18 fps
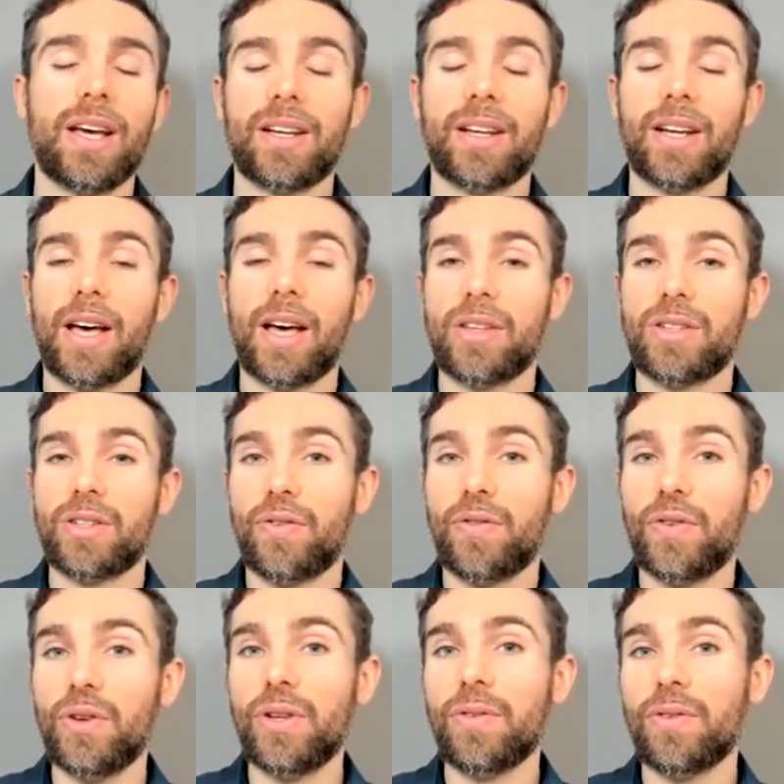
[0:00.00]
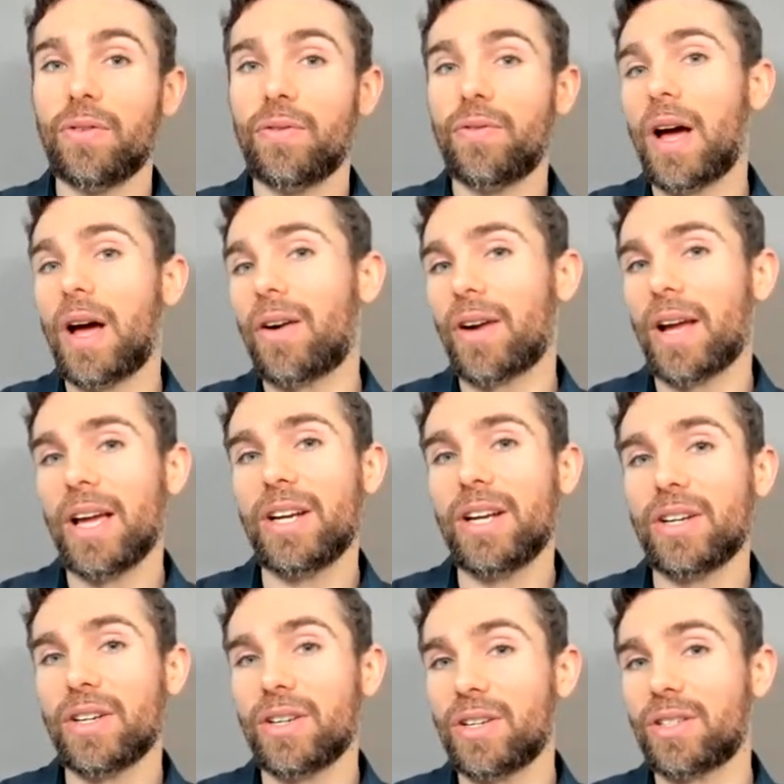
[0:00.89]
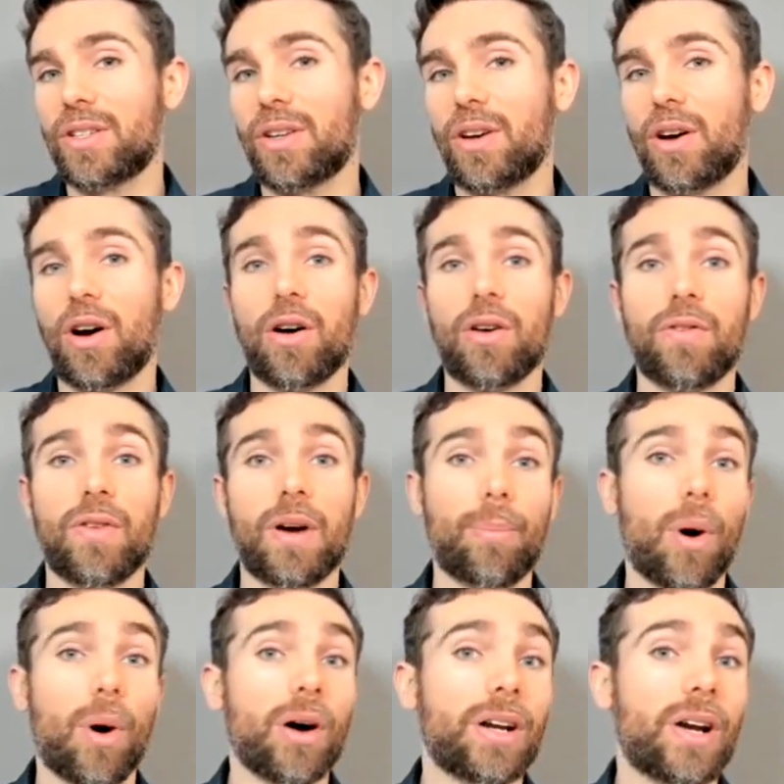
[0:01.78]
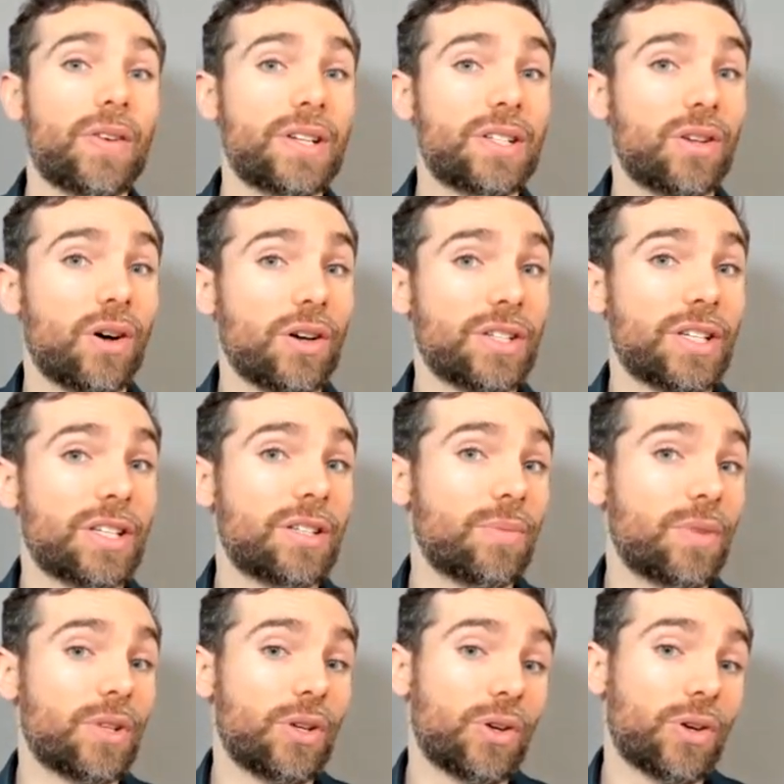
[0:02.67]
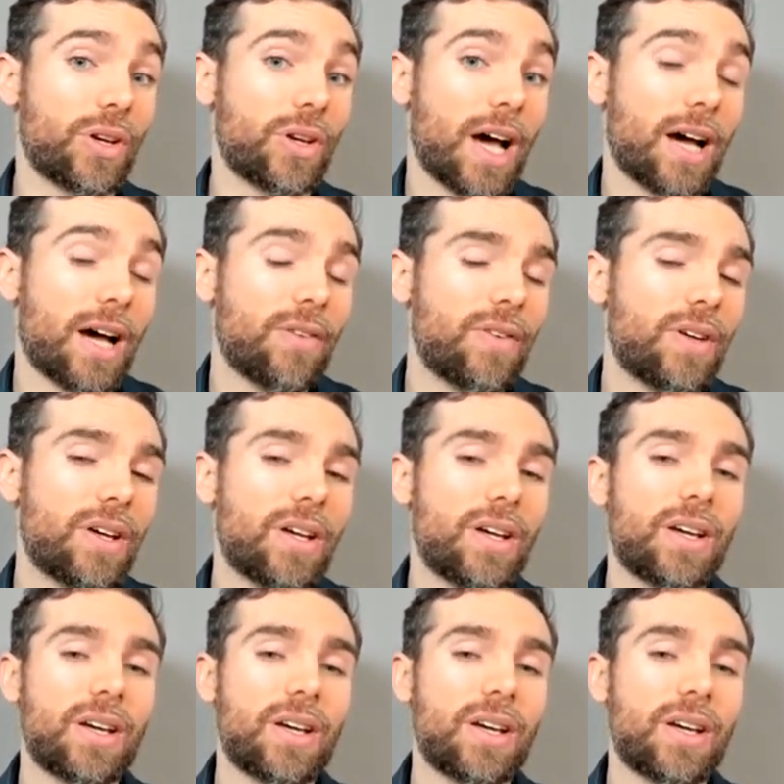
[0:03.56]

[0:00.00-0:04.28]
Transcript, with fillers: Now there's a few different variations of a binary star system that you can have.